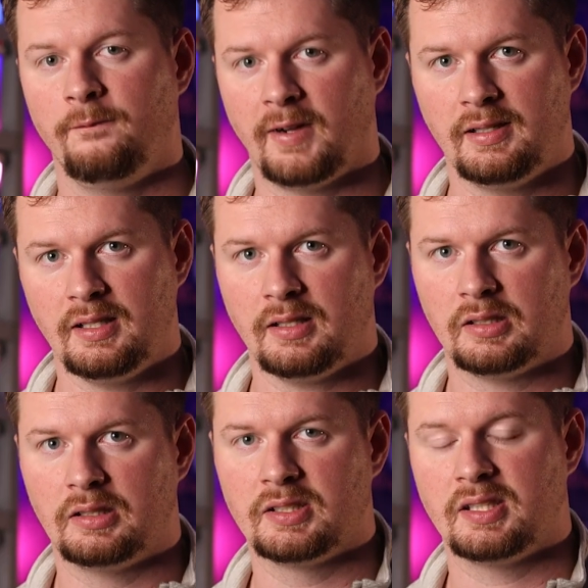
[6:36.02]
finding
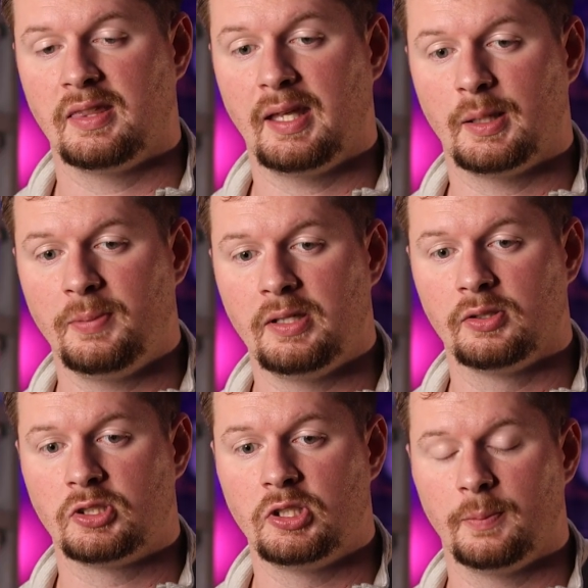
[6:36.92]
content that
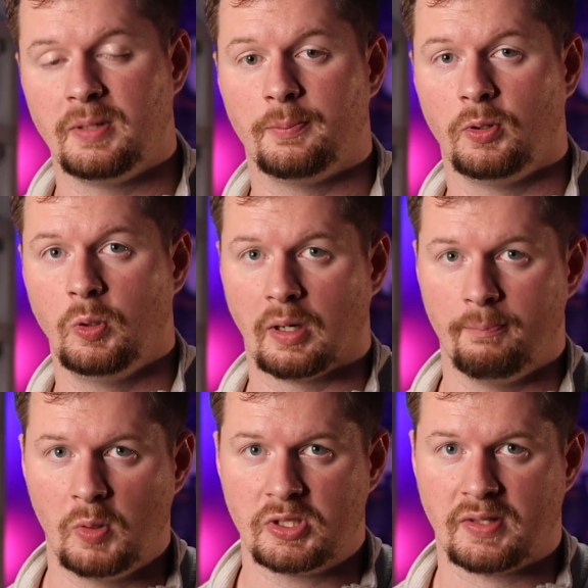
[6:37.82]
appeals to the people who are
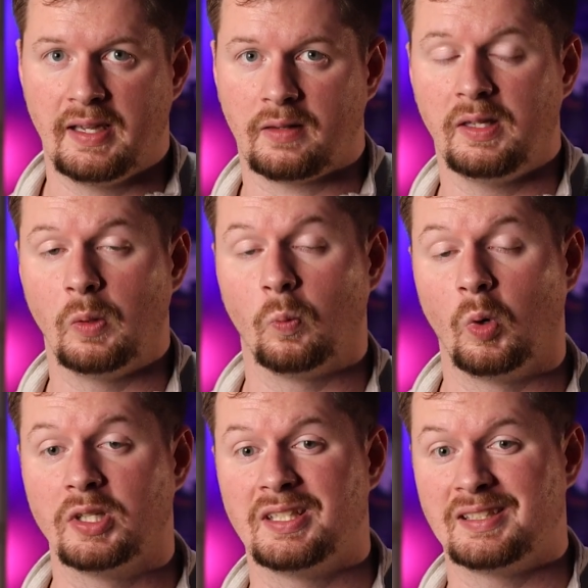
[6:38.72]
most likely
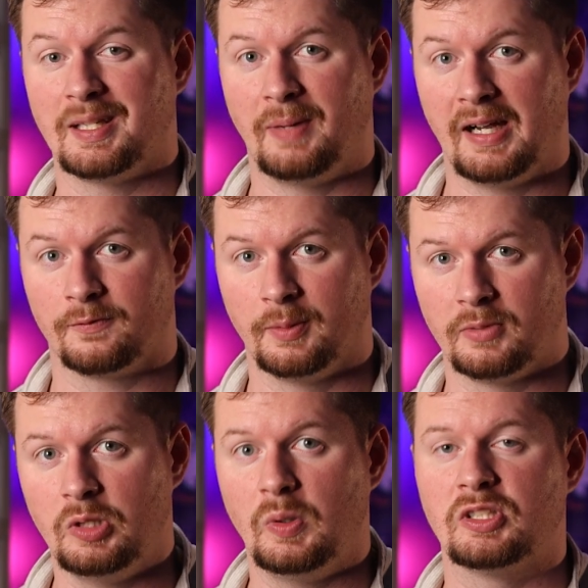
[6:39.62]
wanting to buy from
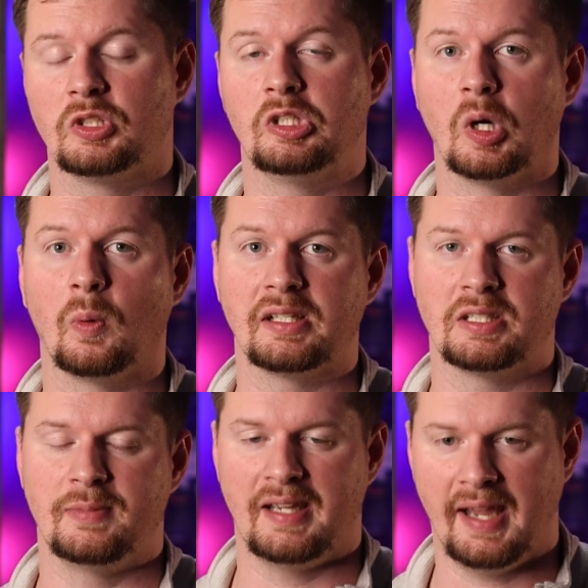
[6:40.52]
you is going
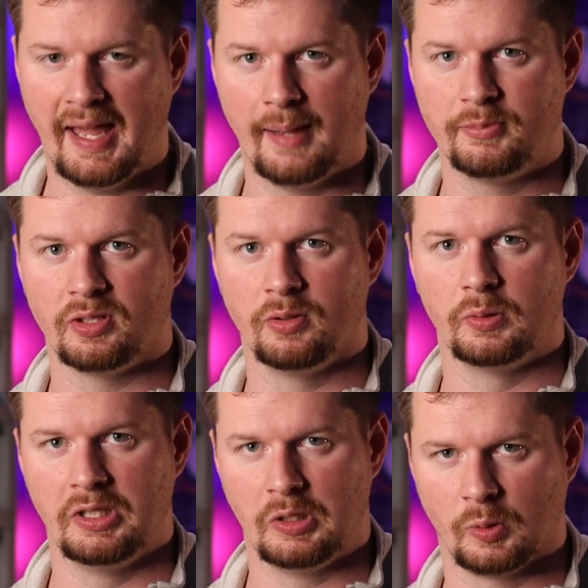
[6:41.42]
to be
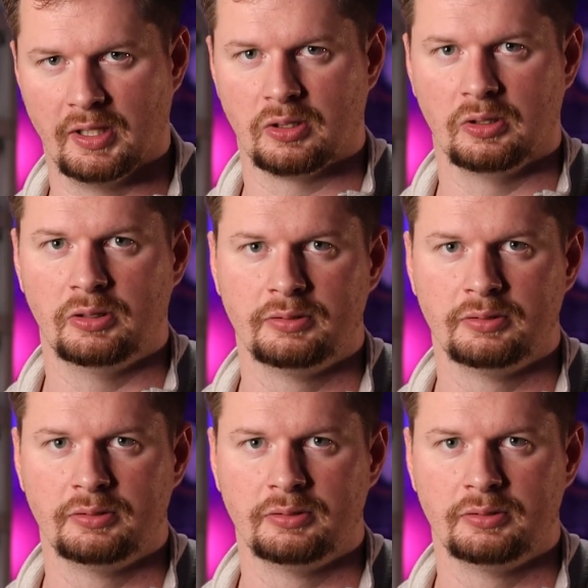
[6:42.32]
absolutely critical.